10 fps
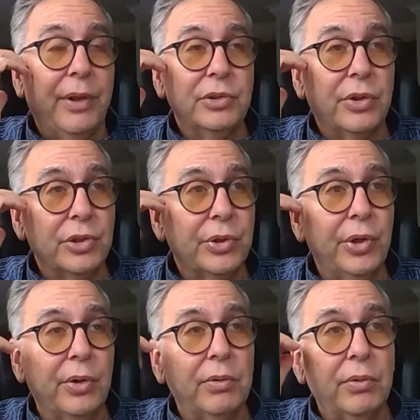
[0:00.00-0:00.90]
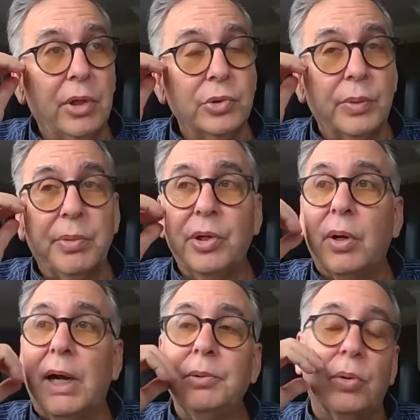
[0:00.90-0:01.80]
those those are your those would be
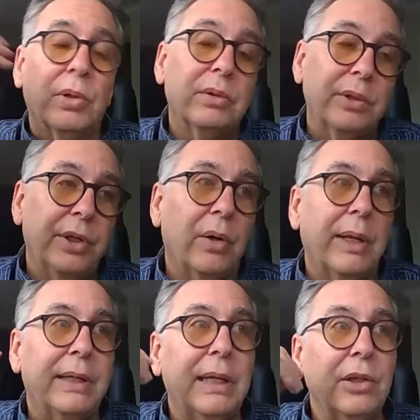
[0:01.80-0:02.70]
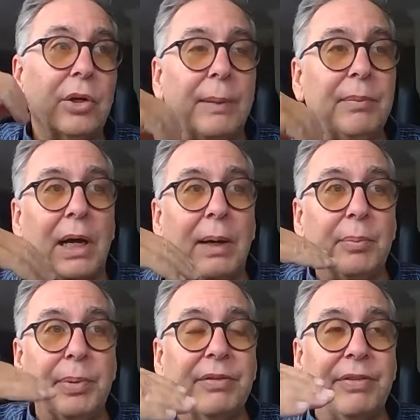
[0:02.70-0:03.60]
your option or you know and, and look i'm i'm a
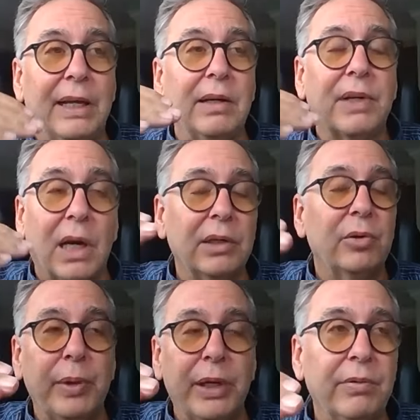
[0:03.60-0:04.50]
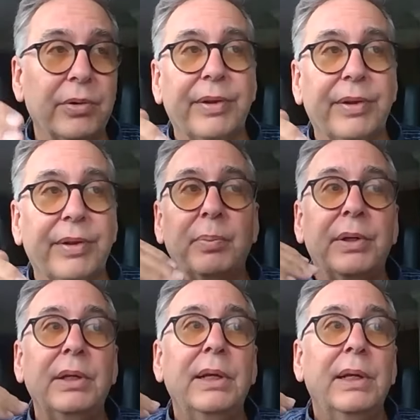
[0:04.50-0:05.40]
big fan of cognitive behavioral
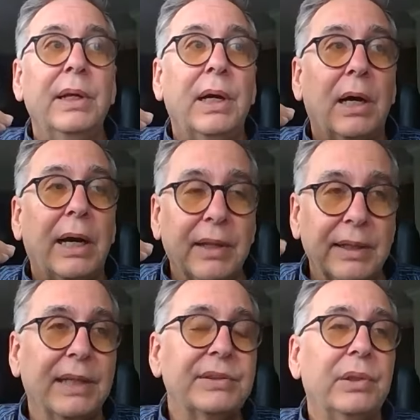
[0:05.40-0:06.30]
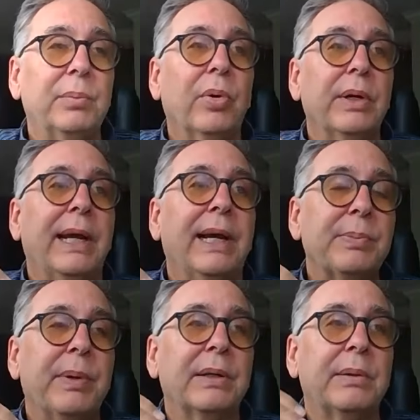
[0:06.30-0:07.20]
therapy uh, i think that's an important
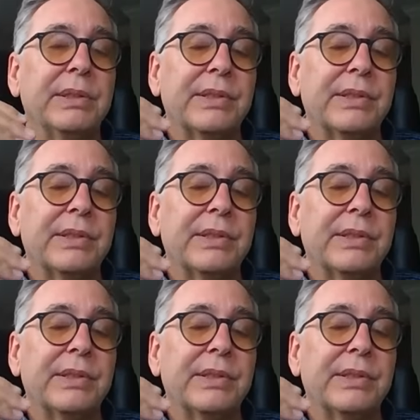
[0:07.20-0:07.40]
aspect but